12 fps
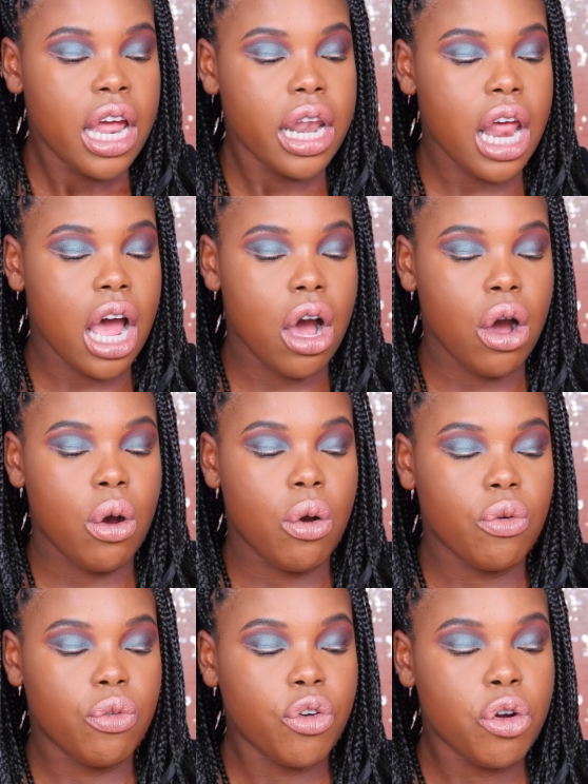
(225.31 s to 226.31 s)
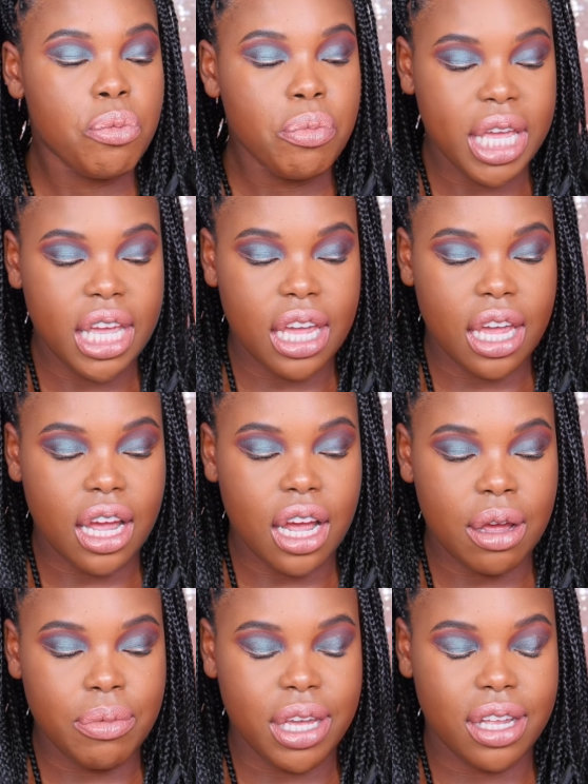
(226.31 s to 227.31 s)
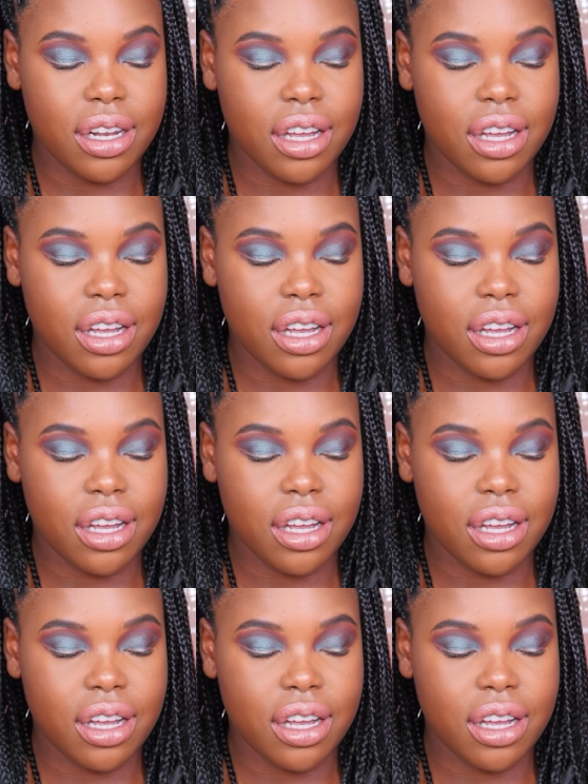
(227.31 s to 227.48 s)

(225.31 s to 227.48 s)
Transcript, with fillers: Now, for me, I mean,